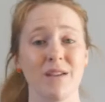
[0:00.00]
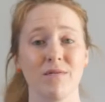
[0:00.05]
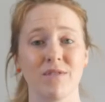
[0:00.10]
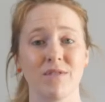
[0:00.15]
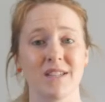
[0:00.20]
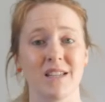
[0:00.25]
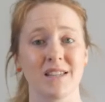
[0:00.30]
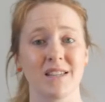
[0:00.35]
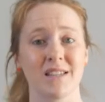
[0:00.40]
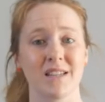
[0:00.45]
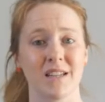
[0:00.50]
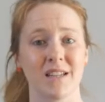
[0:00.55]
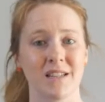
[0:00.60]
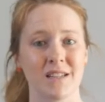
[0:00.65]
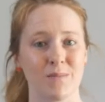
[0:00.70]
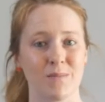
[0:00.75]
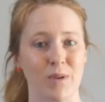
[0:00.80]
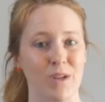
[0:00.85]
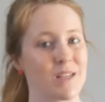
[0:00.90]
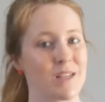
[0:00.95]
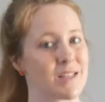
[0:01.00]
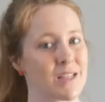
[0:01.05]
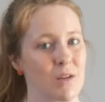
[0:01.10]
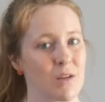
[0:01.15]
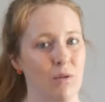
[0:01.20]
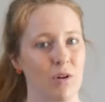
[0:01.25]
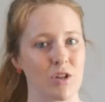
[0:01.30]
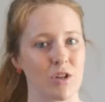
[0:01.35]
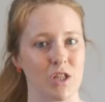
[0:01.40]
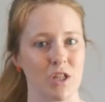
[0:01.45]
resistance but you still
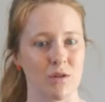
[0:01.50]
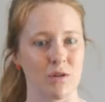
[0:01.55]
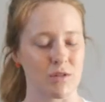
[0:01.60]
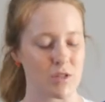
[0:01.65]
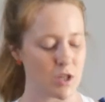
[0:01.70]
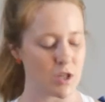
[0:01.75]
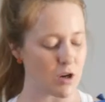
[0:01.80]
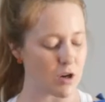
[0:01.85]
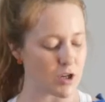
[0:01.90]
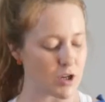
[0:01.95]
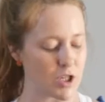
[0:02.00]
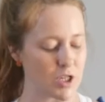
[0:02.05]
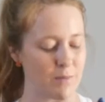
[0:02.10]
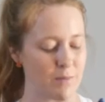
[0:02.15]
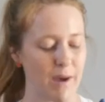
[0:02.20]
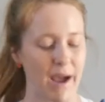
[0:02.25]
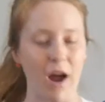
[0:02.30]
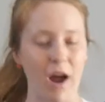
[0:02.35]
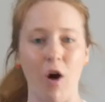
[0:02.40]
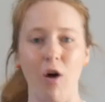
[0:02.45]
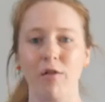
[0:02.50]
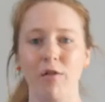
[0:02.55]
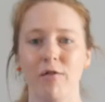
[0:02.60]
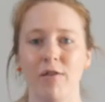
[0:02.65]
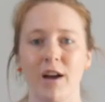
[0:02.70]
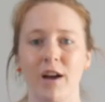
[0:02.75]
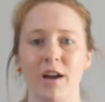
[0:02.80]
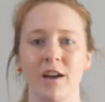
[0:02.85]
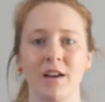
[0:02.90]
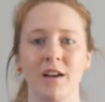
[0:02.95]
want to use touch, you might
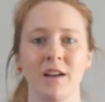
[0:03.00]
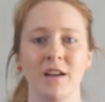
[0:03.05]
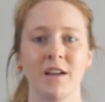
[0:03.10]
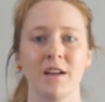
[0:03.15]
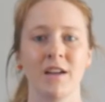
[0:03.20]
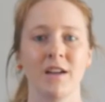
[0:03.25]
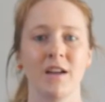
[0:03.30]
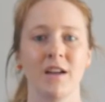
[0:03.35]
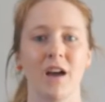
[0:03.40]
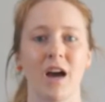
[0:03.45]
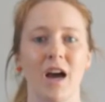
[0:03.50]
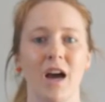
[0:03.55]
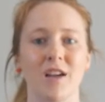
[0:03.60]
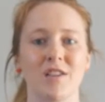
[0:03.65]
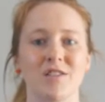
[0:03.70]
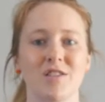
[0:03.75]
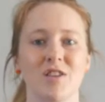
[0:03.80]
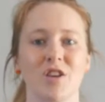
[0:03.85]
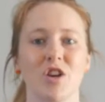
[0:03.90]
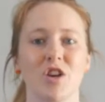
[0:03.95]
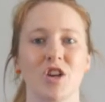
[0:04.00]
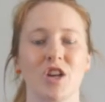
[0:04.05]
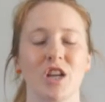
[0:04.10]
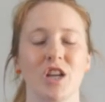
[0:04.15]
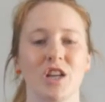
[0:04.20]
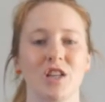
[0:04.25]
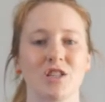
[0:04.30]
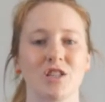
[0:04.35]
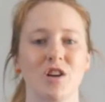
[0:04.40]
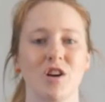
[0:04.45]
offer a
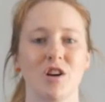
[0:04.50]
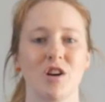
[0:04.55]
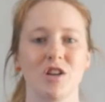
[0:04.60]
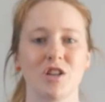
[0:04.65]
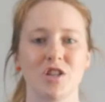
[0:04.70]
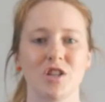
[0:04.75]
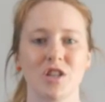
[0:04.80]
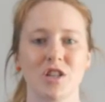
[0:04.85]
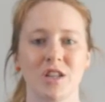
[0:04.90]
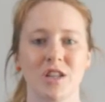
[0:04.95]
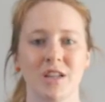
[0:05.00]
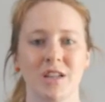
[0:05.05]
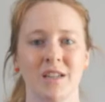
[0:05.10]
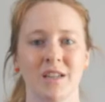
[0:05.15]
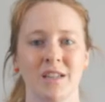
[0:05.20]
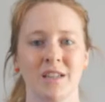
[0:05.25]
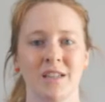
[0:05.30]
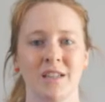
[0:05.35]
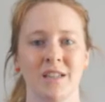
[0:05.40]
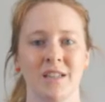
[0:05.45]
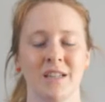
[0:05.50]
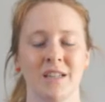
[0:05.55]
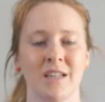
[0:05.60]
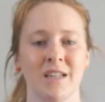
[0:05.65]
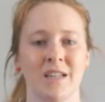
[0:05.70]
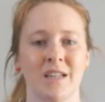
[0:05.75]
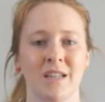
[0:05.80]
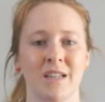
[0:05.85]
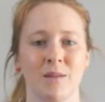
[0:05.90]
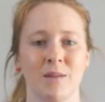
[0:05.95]
circular touch
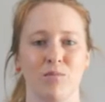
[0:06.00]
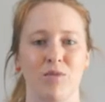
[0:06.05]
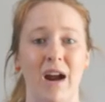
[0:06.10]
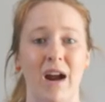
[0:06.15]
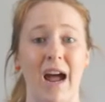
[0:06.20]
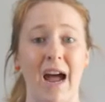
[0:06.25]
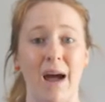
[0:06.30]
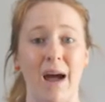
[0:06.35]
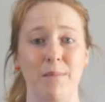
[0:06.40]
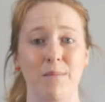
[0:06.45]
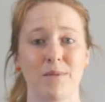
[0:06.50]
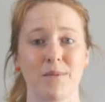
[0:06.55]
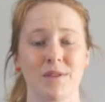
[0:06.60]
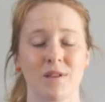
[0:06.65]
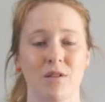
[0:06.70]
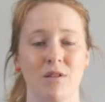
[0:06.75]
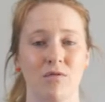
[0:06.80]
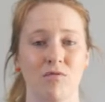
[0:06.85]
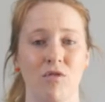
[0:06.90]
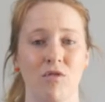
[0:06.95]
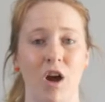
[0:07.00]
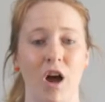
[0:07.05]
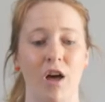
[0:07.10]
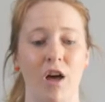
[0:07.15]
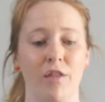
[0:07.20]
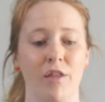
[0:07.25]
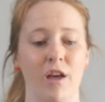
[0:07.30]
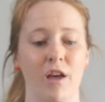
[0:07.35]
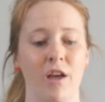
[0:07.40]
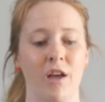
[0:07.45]
perhaps
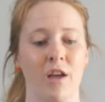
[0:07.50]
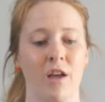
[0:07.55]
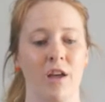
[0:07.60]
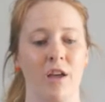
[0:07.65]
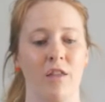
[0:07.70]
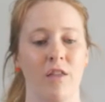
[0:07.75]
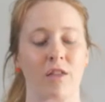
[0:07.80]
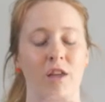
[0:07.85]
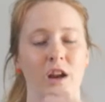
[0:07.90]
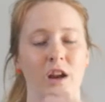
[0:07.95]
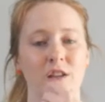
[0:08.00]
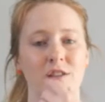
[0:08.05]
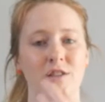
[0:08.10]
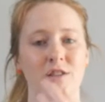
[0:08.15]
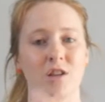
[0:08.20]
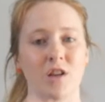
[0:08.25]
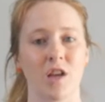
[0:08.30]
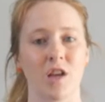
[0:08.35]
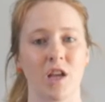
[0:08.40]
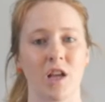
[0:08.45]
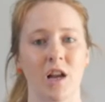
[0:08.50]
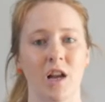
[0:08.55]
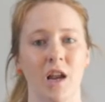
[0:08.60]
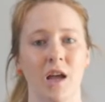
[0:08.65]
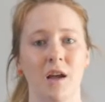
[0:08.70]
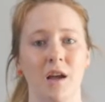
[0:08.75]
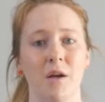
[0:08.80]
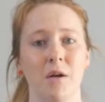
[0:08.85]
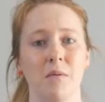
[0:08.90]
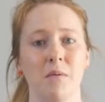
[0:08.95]
rather than a
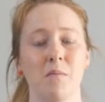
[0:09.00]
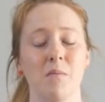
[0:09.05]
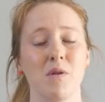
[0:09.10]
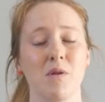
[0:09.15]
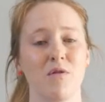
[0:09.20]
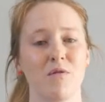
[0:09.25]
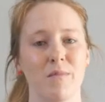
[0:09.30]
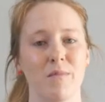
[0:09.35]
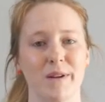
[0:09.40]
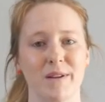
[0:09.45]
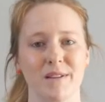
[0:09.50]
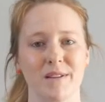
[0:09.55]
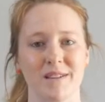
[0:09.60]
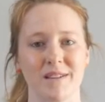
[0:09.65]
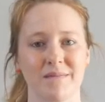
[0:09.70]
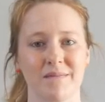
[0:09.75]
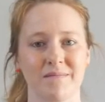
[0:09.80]
circular movement.